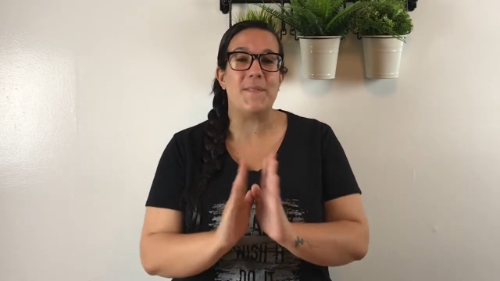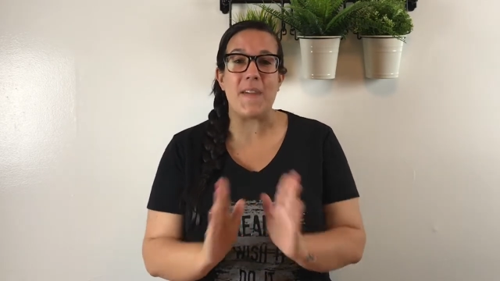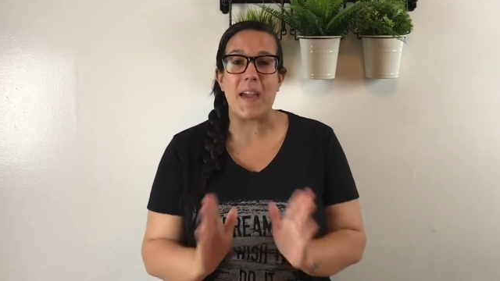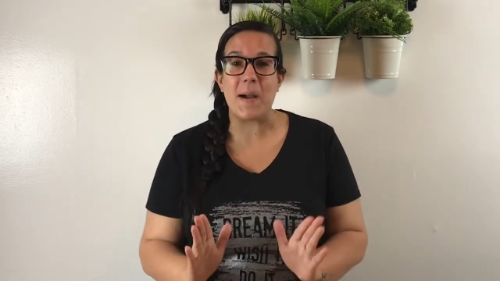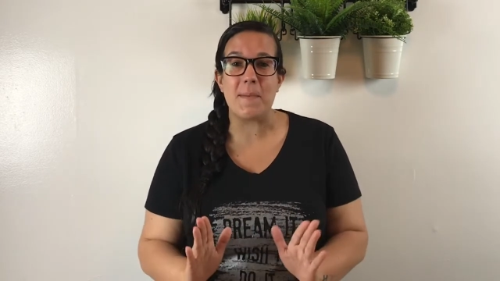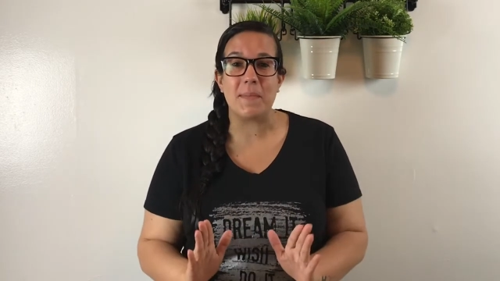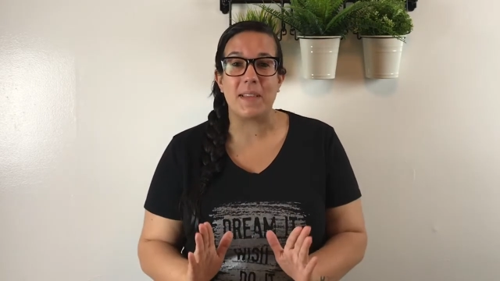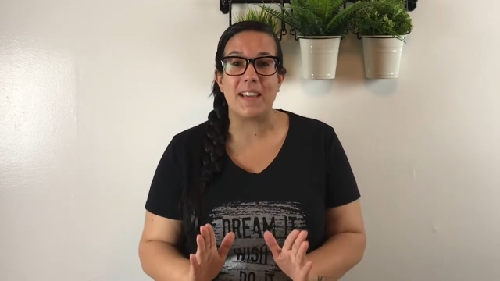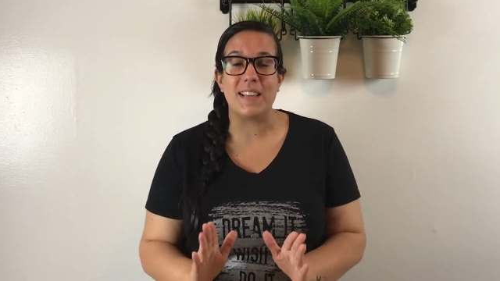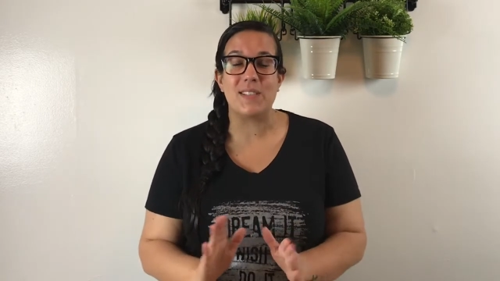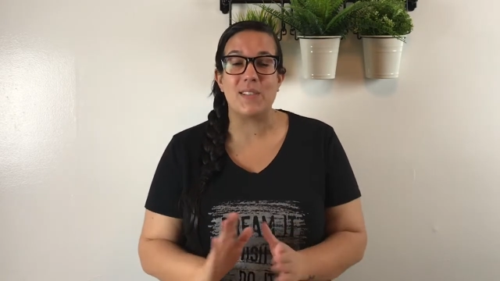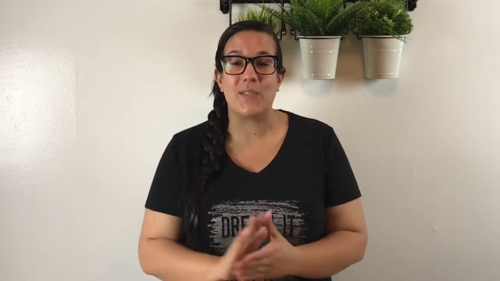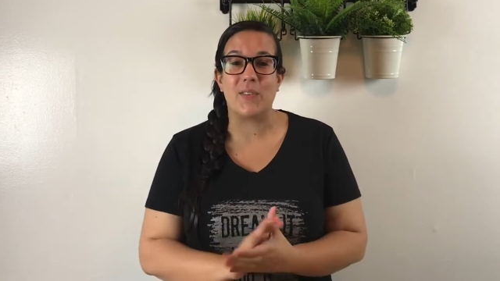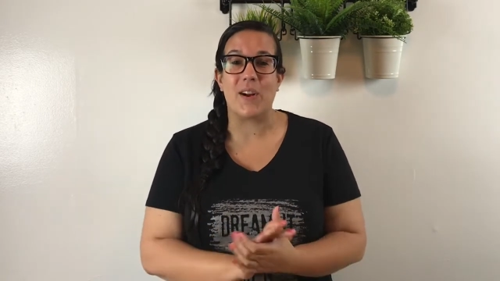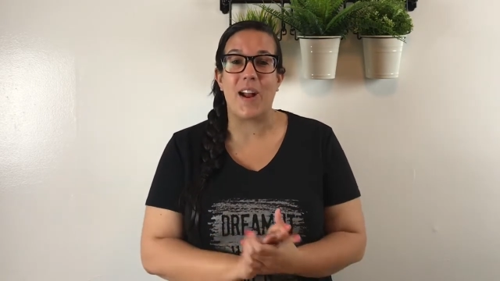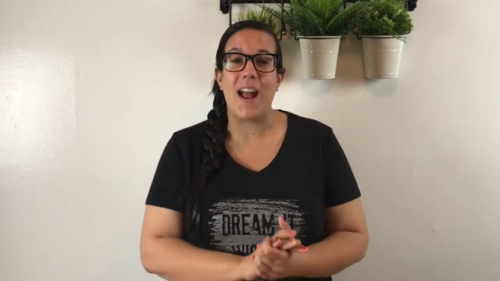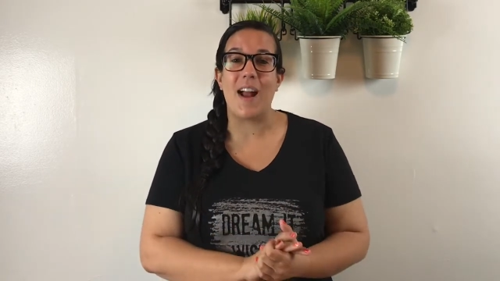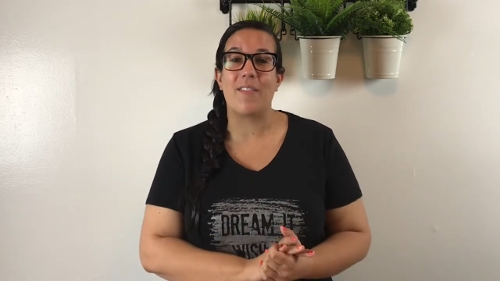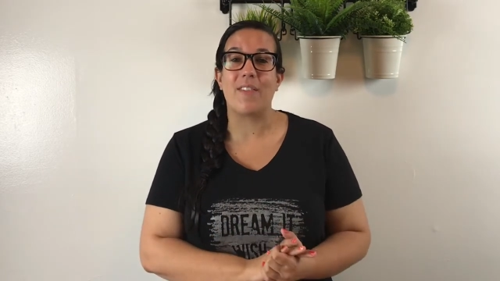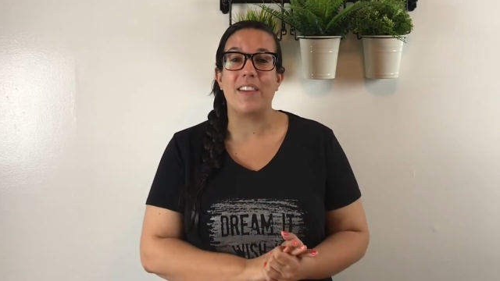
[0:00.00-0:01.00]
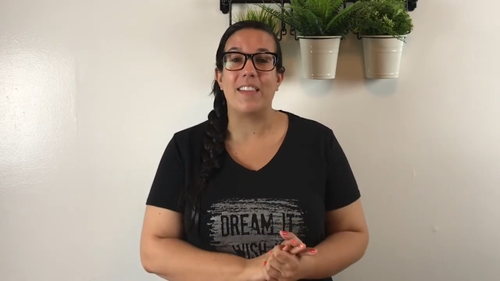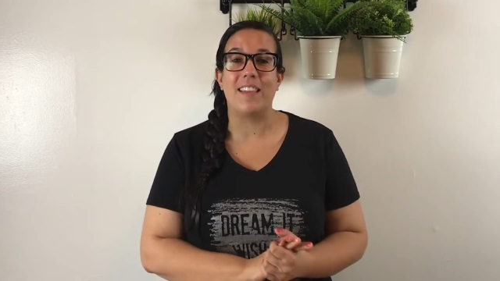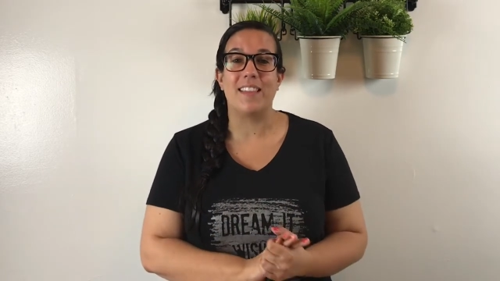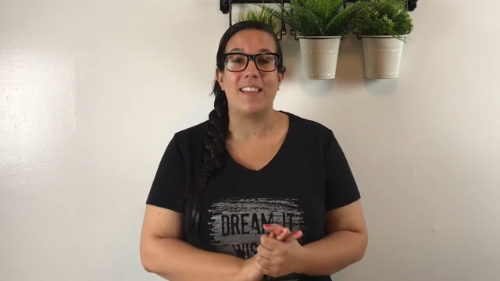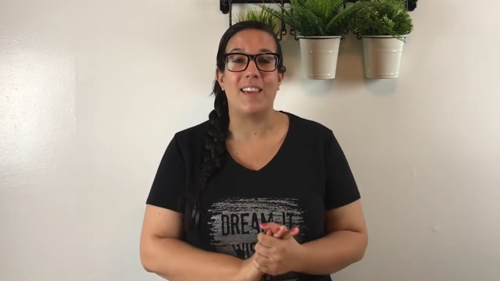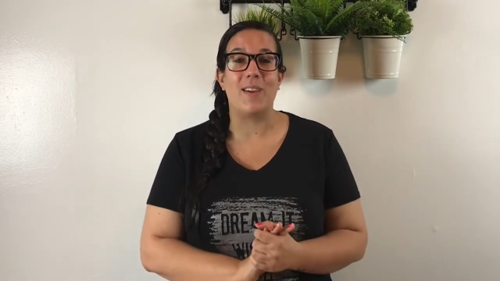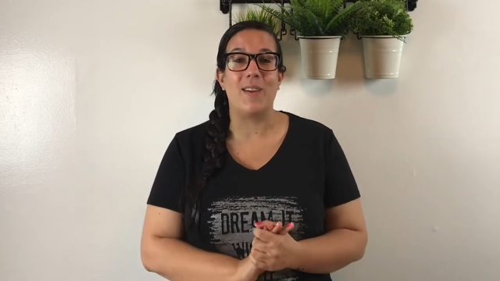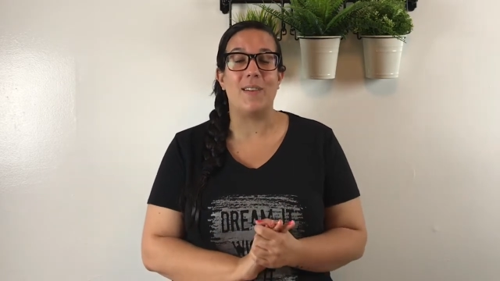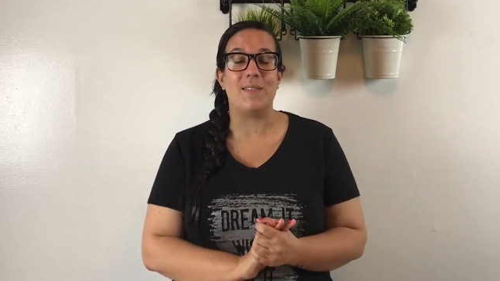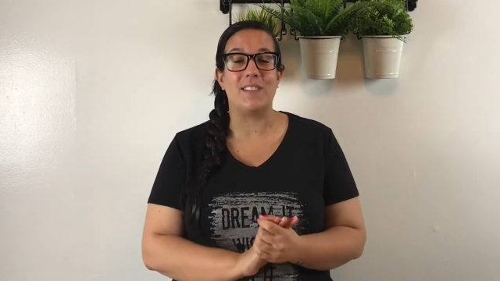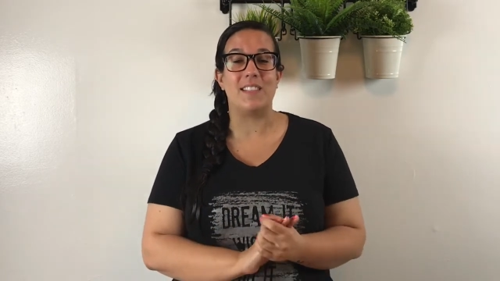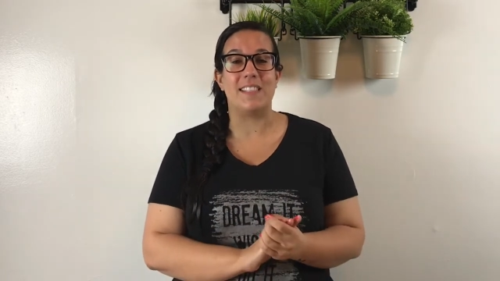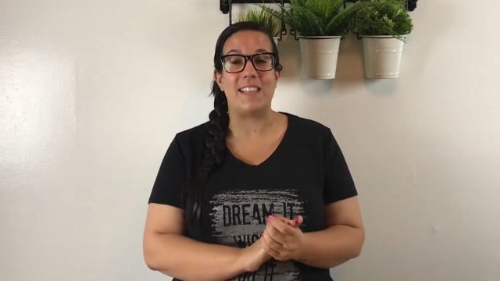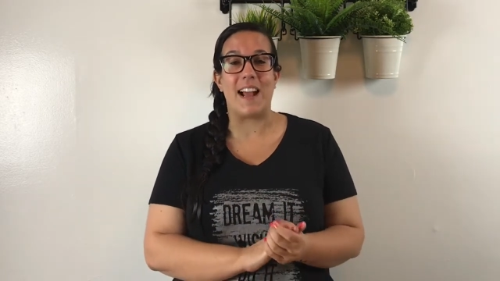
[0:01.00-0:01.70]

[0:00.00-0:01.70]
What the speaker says: families for everything that you have to